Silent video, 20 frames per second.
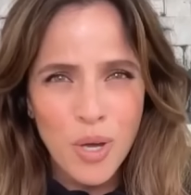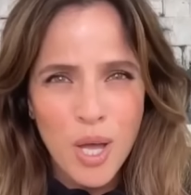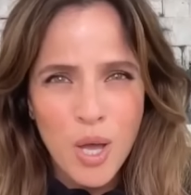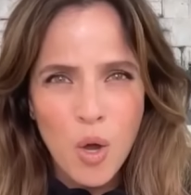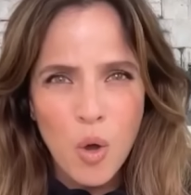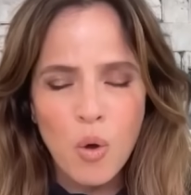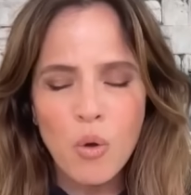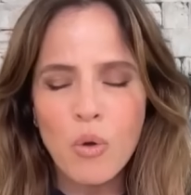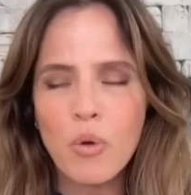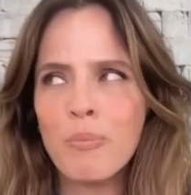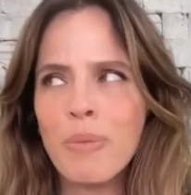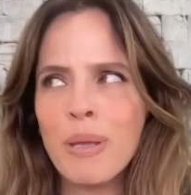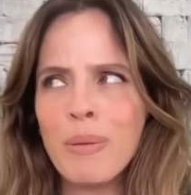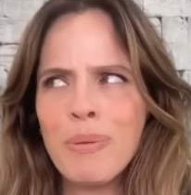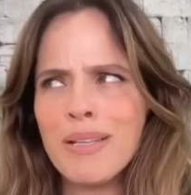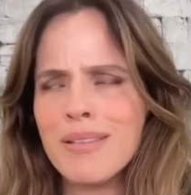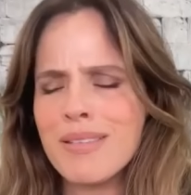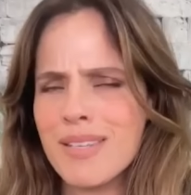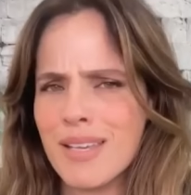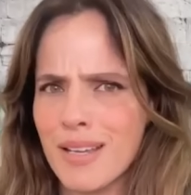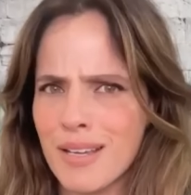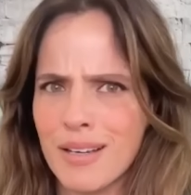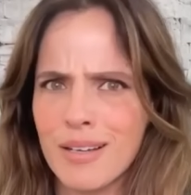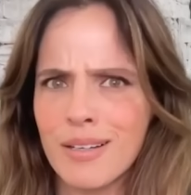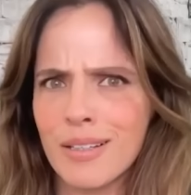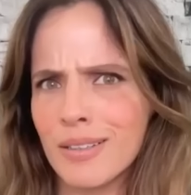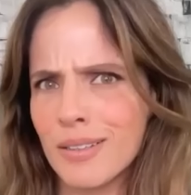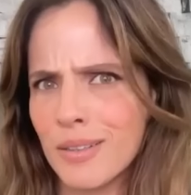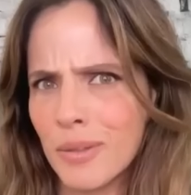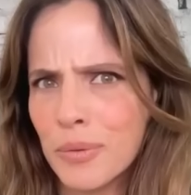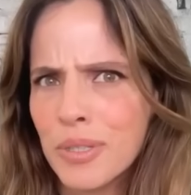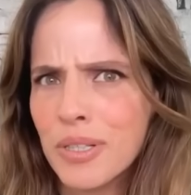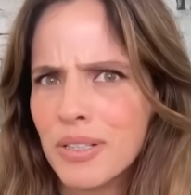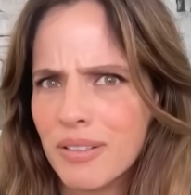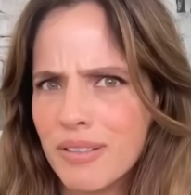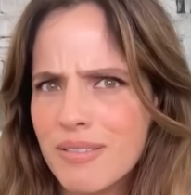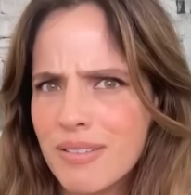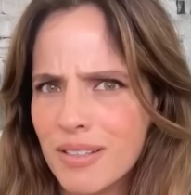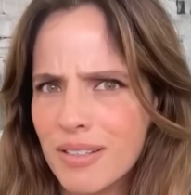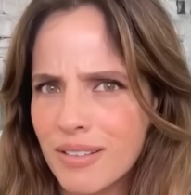Or maybe it's like a
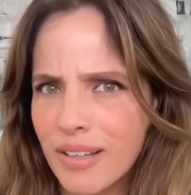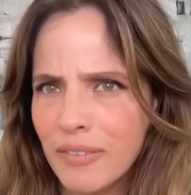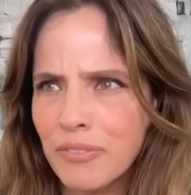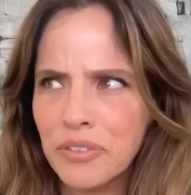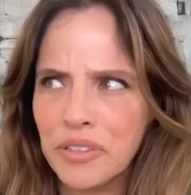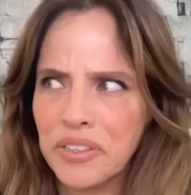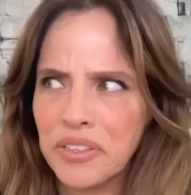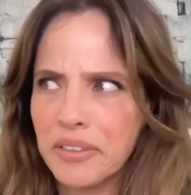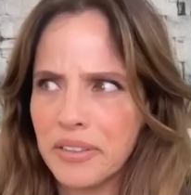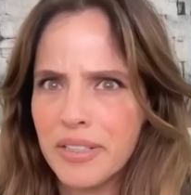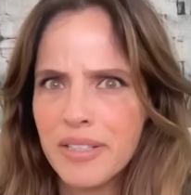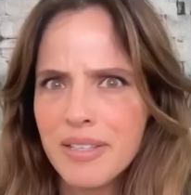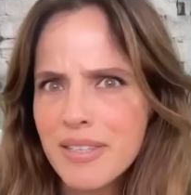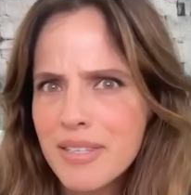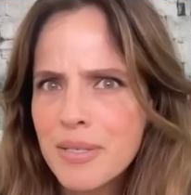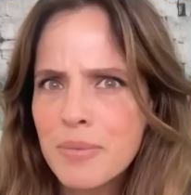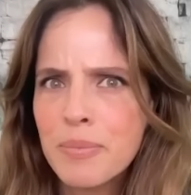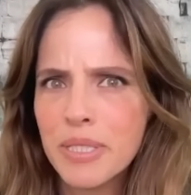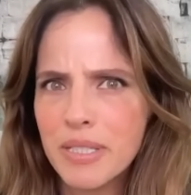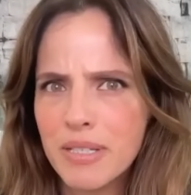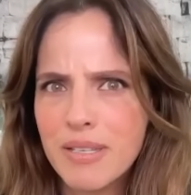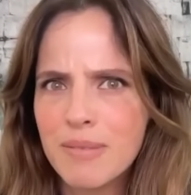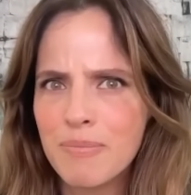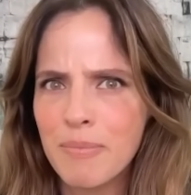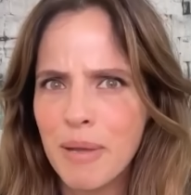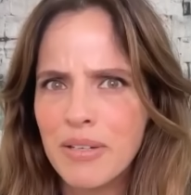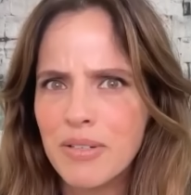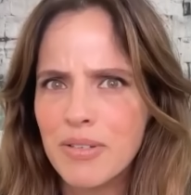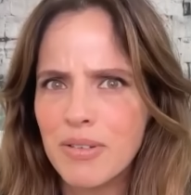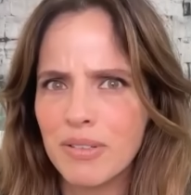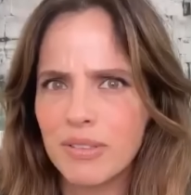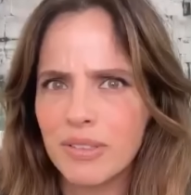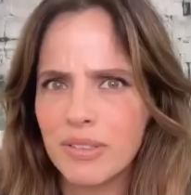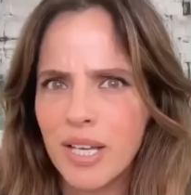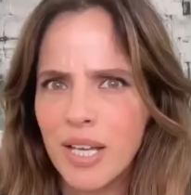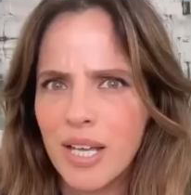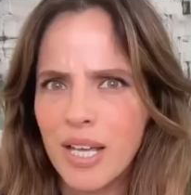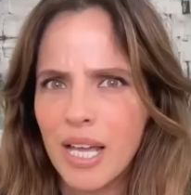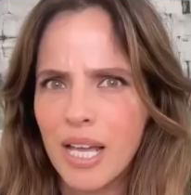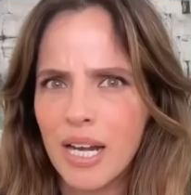colonialist endeavor. It needs to be dismantled.
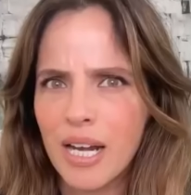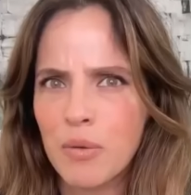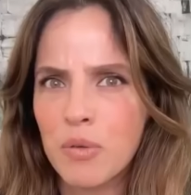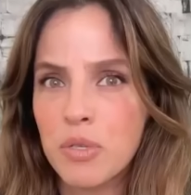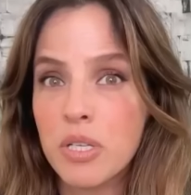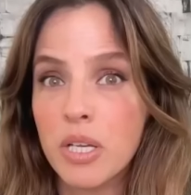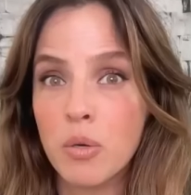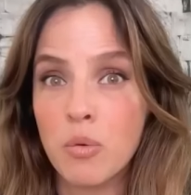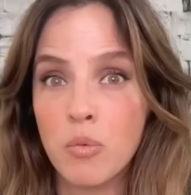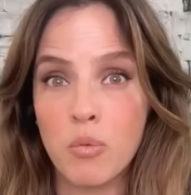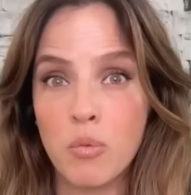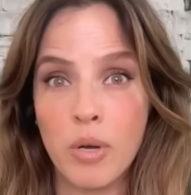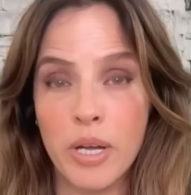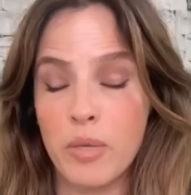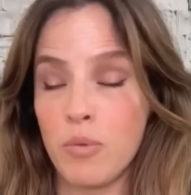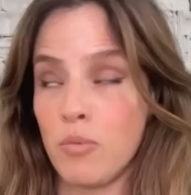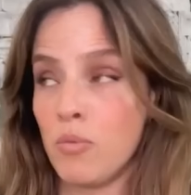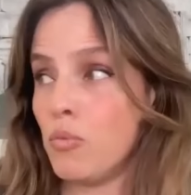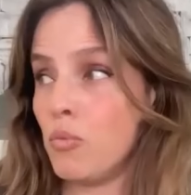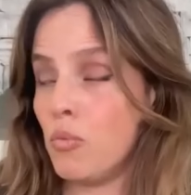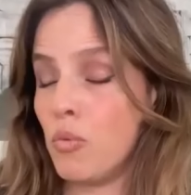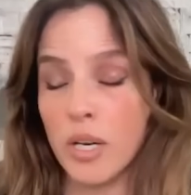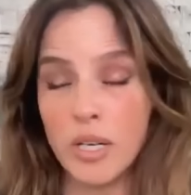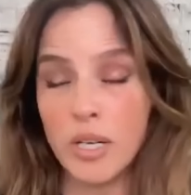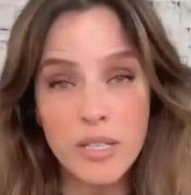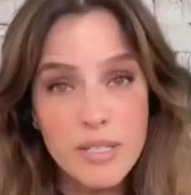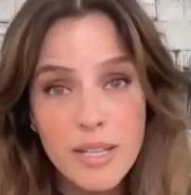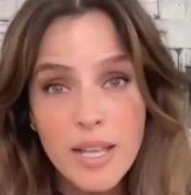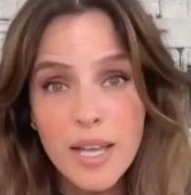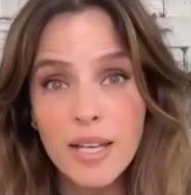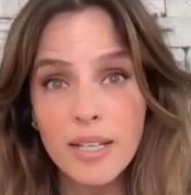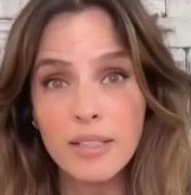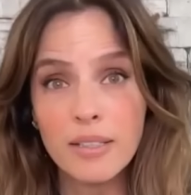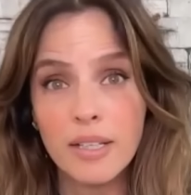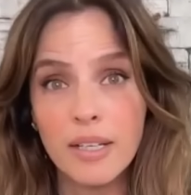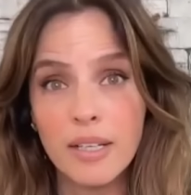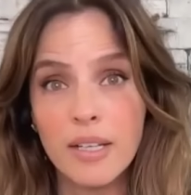And I was like, wait, what is that?